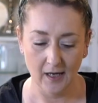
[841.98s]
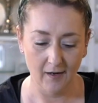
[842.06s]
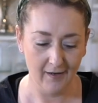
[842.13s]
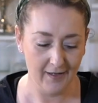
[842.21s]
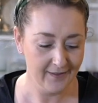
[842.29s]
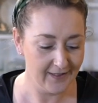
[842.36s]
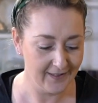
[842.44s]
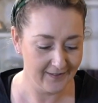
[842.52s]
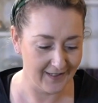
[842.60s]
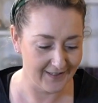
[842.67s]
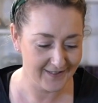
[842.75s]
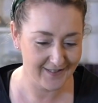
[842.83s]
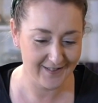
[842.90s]
I think
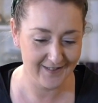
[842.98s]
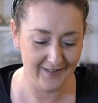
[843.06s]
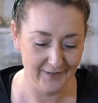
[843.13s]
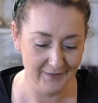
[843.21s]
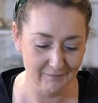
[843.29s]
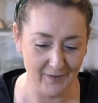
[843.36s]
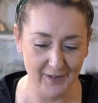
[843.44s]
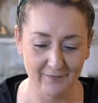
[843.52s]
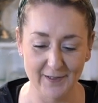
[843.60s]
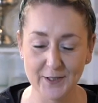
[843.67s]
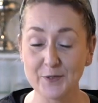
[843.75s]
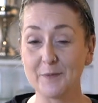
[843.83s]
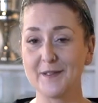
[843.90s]
that's my
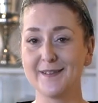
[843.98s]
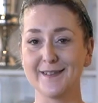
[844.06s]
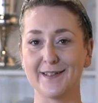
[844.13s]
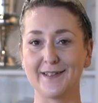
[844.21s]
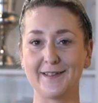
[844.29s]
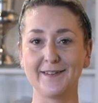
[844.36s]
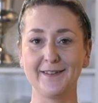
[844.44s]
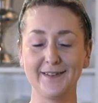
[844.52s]
arrangement done.